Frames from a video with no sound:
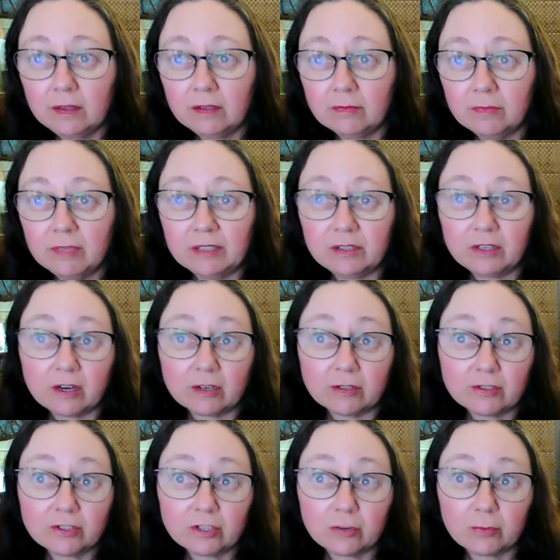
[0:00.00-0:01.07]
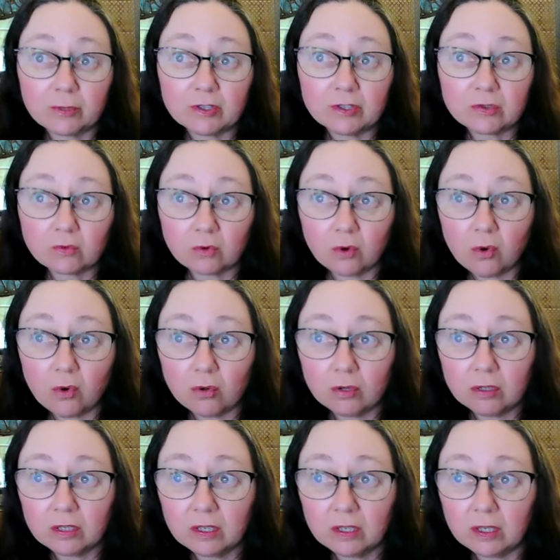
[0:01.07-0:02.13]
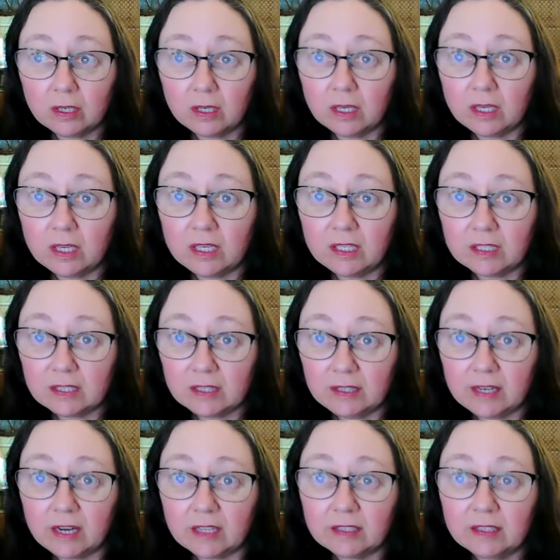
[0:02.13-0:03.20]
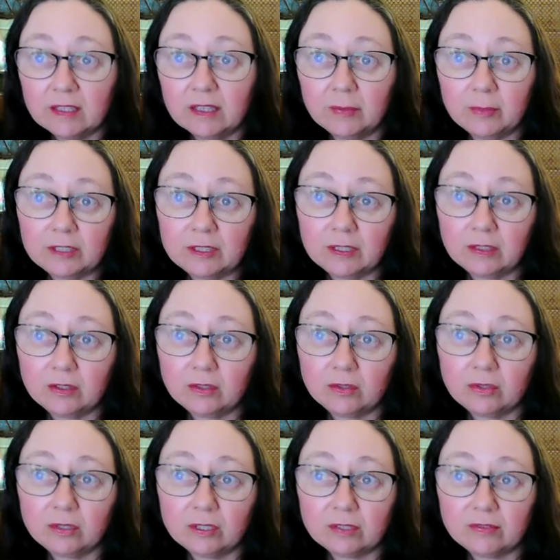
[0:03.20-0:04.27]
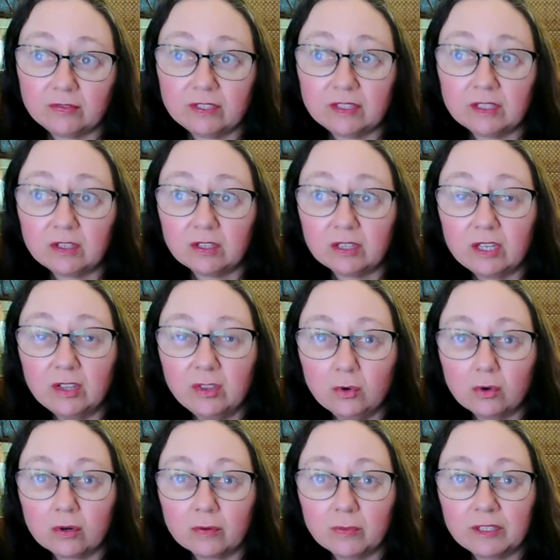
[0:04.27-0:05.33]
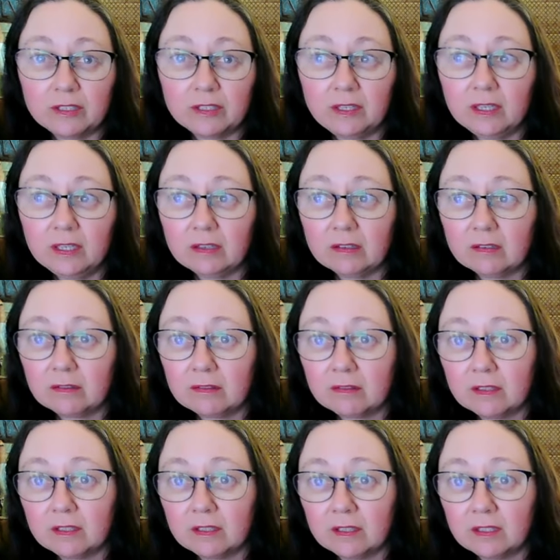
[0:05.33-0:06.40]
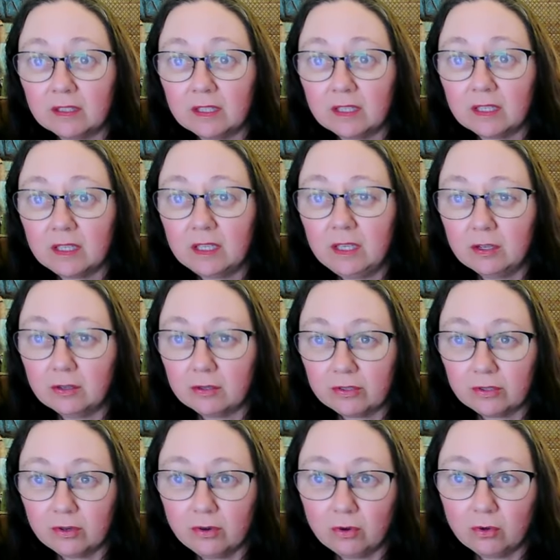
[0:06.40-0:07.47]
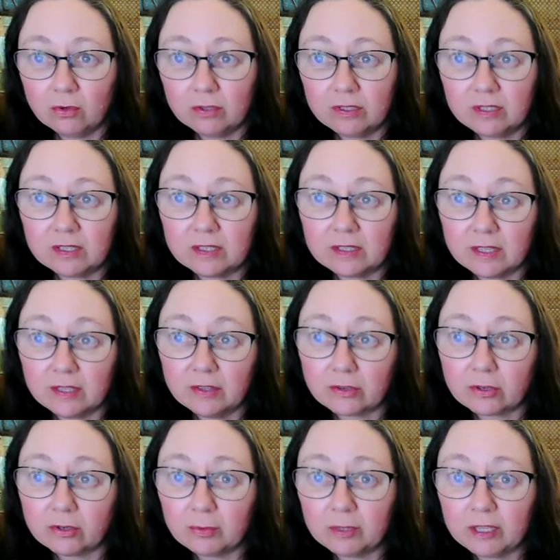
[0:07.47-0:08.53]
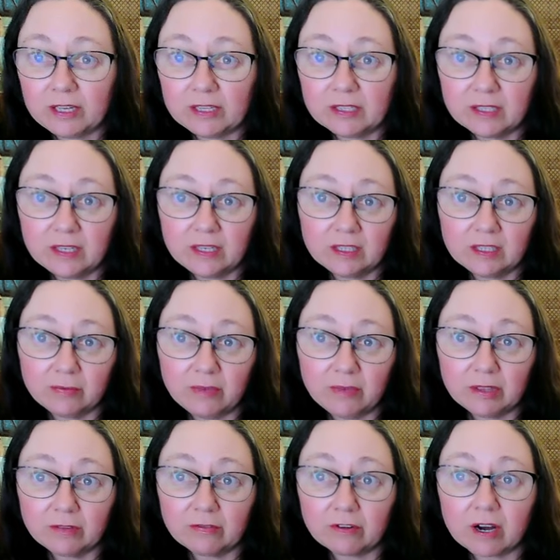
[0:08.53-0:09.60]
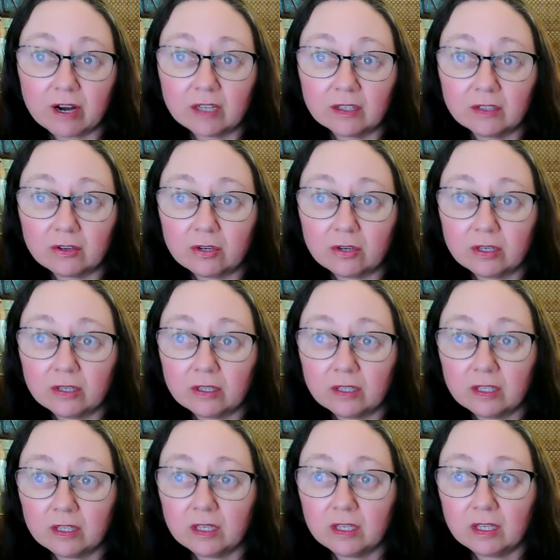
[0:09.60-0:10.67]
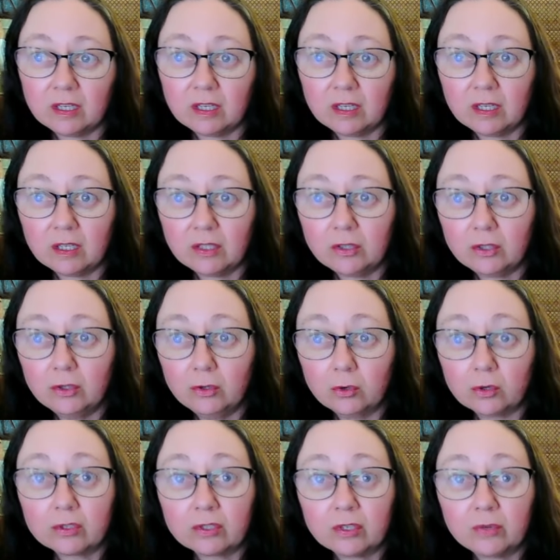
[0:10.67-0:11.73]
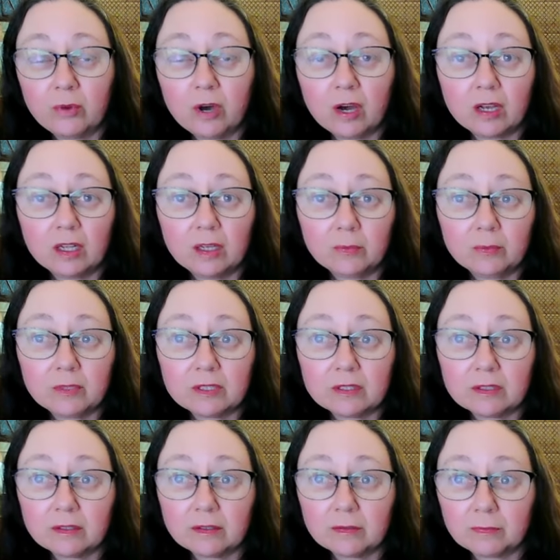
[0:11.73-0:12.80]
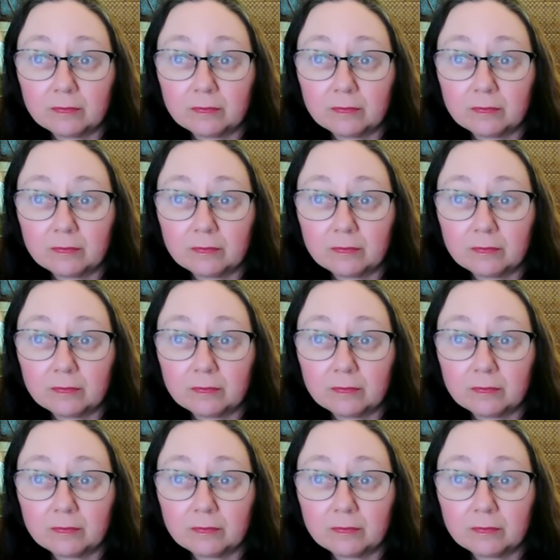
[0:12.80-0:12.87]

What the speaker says: The Midgard serpent's role is not limited to his physical enormity. He also holds a central place in the myth of Ragnarok, the Norse apocalypse.